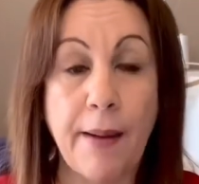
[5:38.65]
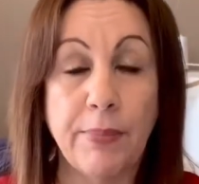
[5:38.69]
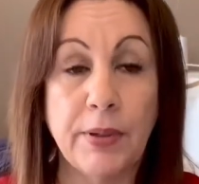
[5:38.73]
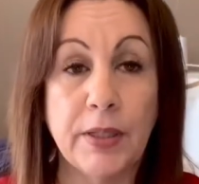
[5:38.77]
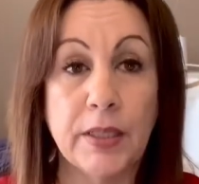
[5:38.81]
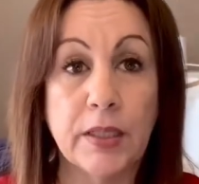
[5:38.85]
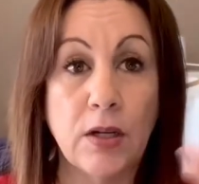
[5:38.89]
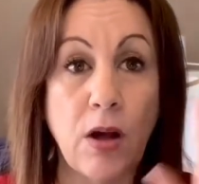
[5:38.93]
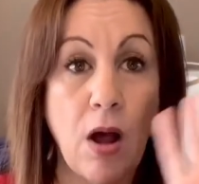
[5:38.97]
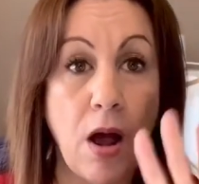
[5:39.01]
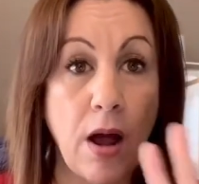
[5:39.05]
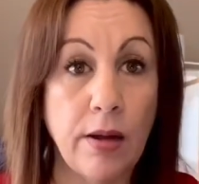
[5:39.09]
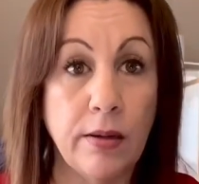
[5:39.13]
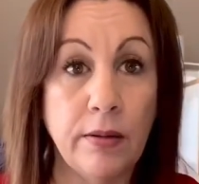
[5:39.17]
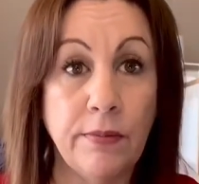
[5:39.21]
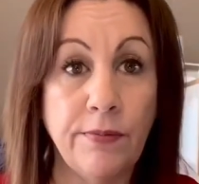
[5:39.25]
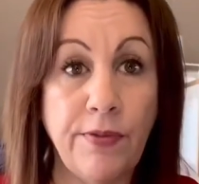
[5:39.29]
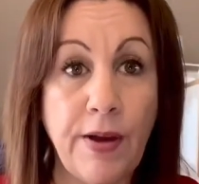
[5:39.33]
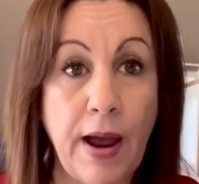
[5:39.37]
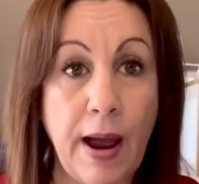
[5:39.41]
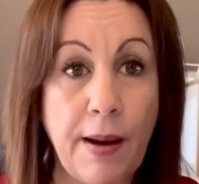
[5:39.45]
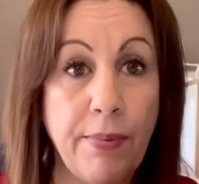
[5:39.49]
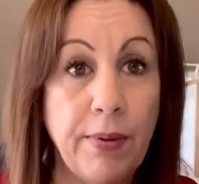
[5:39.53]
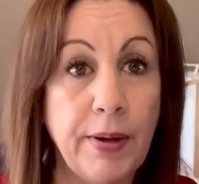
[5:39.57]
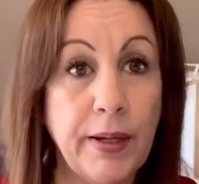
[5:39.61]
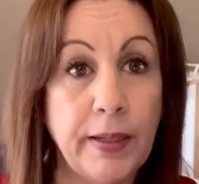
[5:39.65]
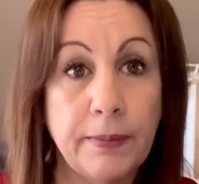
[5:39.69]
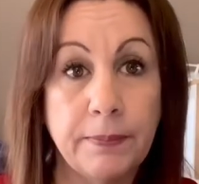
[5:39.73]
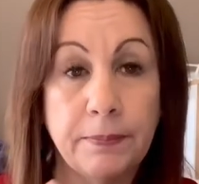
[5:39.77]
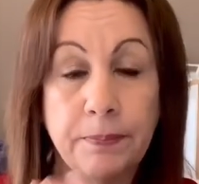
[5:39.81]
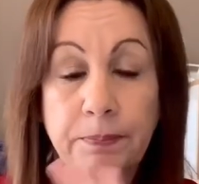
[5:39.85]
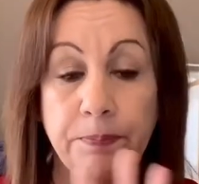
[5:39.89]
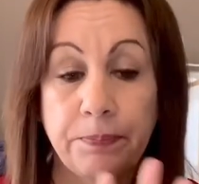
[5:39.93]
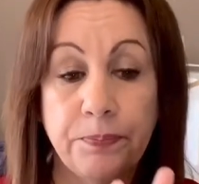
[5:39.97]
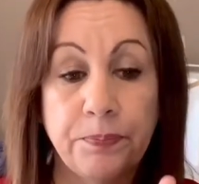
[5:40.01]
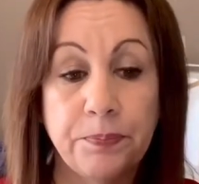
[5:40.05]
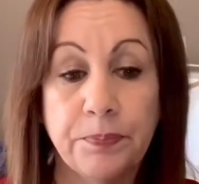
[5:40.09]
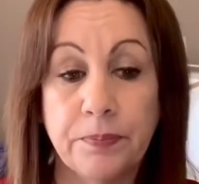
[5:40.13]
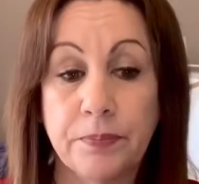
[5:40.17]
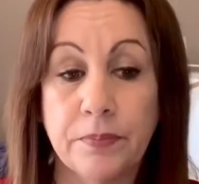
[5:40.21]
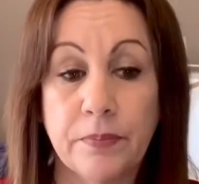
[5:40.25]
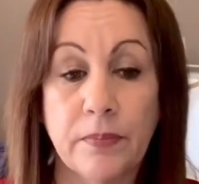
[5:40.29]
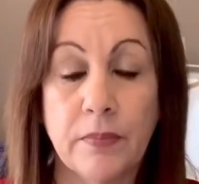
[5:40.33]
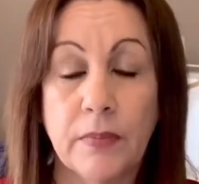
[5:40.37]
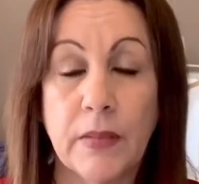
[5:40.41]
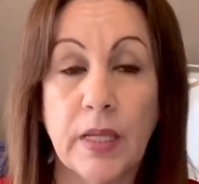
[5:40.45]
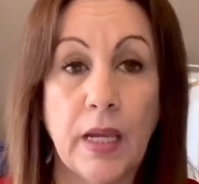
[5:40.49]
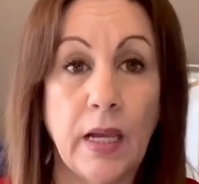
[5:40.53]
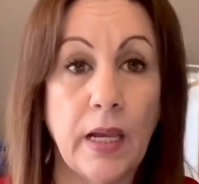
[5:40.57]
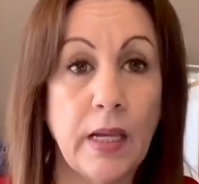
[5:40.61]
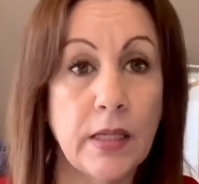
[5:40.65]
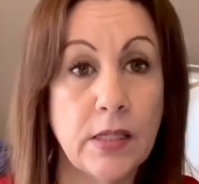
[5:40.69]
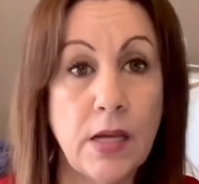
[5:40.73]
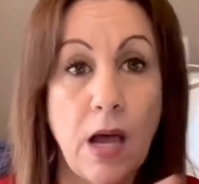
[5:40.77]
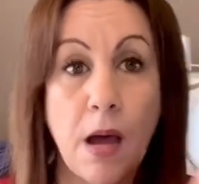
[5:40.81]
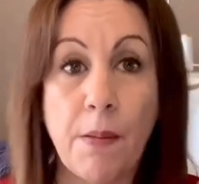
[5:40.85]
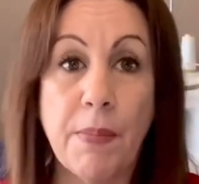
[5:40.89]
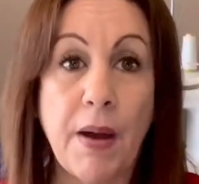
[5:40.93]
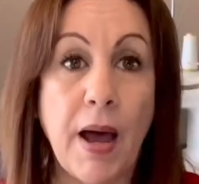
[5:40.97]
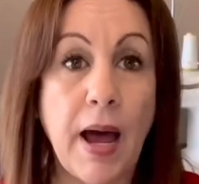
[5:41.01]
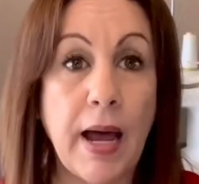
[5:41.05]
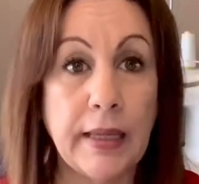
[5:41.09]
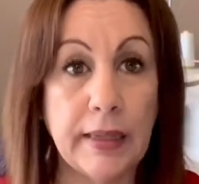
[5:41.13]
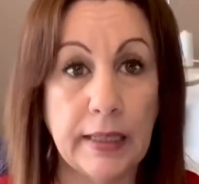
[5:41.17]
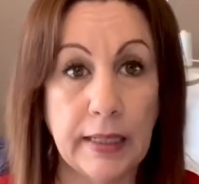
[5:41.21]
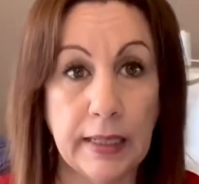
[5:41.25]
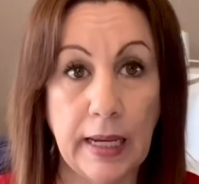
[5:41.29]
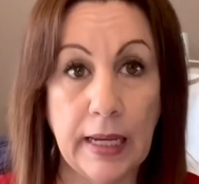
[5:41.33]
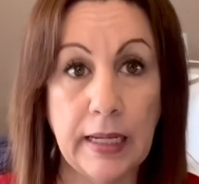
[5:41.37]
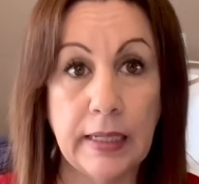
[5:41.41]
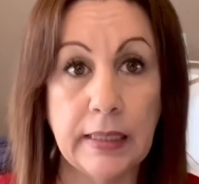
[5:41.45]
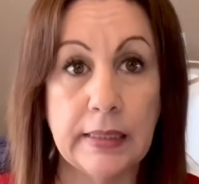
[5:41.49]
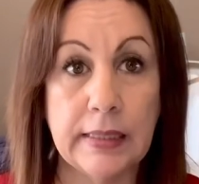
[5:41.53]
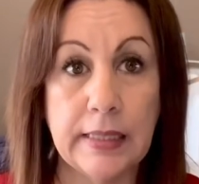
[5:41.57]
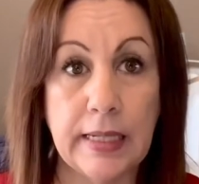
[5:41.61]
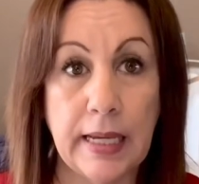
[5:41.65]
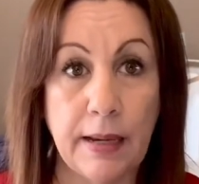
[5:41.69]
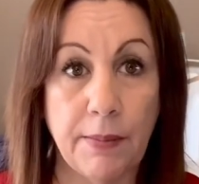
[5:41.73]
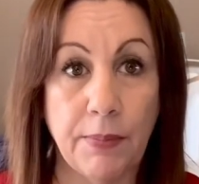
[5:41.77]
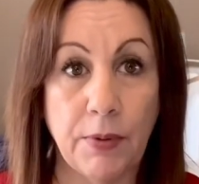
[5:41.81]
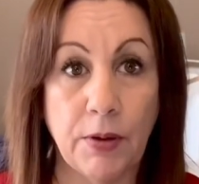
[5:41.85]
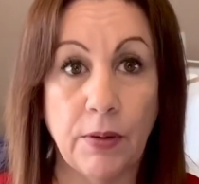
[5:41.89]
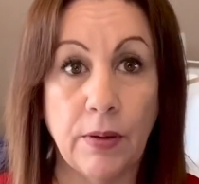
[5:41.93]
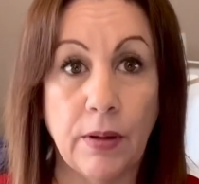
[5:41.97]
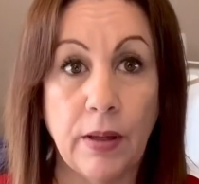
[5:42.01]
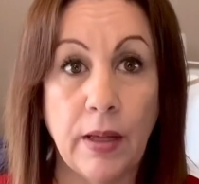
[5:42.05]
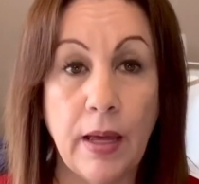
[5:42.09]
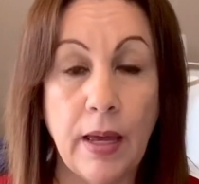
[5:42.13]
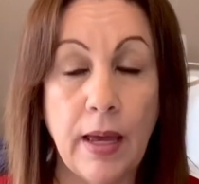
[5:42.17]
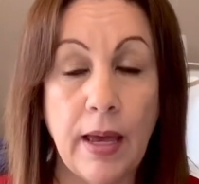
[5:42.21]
But cotton fabric, it's all behind the cutting table.